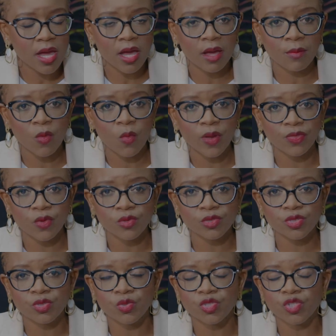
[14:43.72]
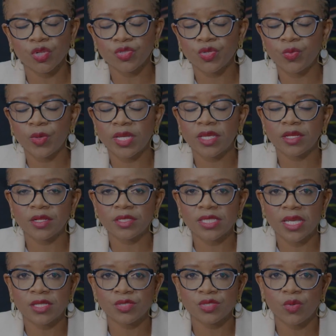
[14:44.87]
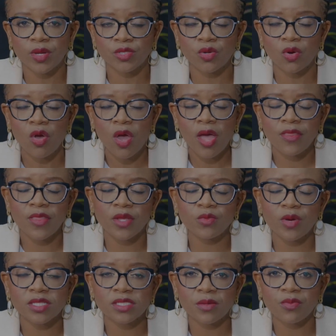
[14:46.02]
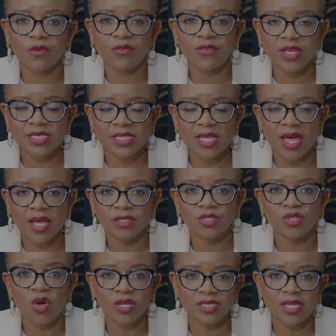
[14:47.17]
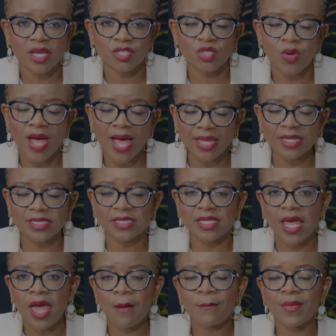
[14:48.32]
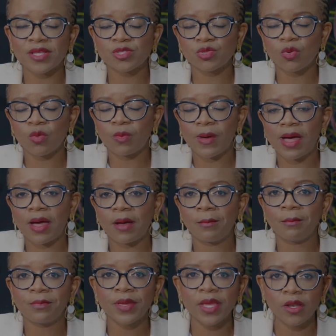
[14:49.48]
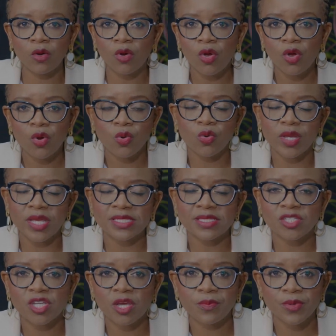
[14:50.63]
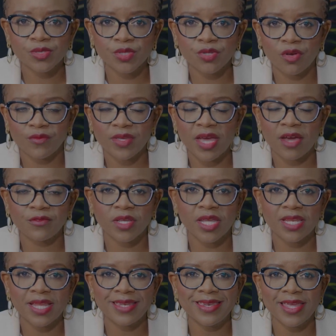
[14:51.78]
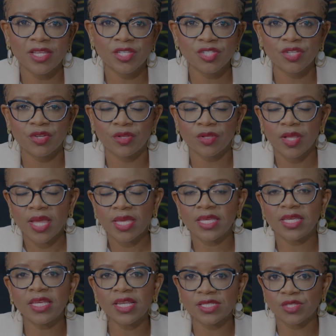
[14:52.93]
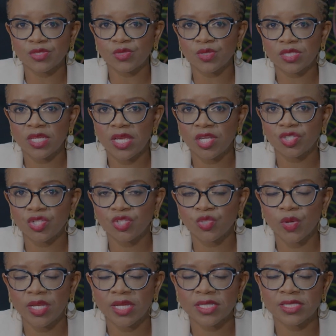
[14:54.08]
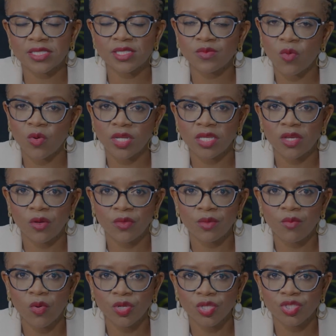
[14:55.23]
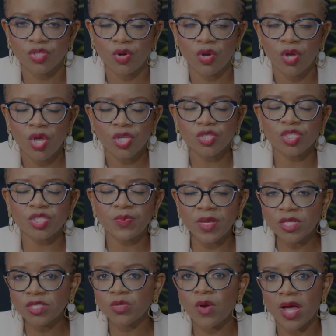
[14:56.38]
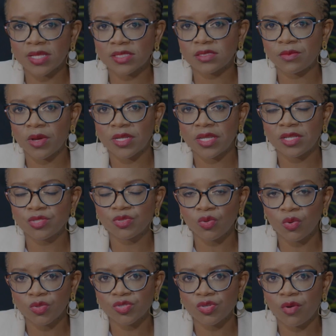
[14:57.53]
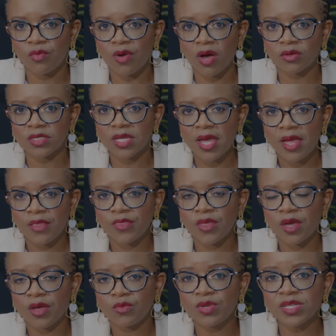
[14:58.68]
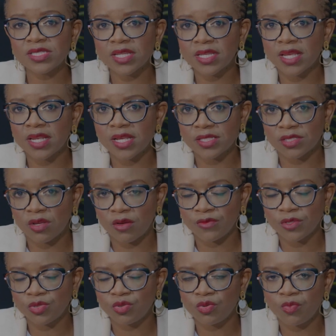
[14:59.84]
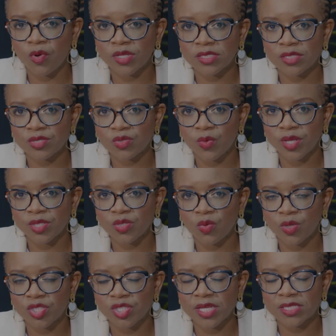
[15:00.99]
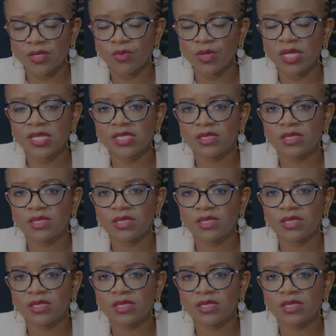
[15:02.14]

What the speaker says: when those two children were killed killed in Soweto. That was Professor Dr. Johannes Masopa Mphelo, who is the chairperson of the African National Healers Association, joining us this morning here on the morning show to speak to us about his thoughts around the recent killings of the 2 boys in Soweto, which has really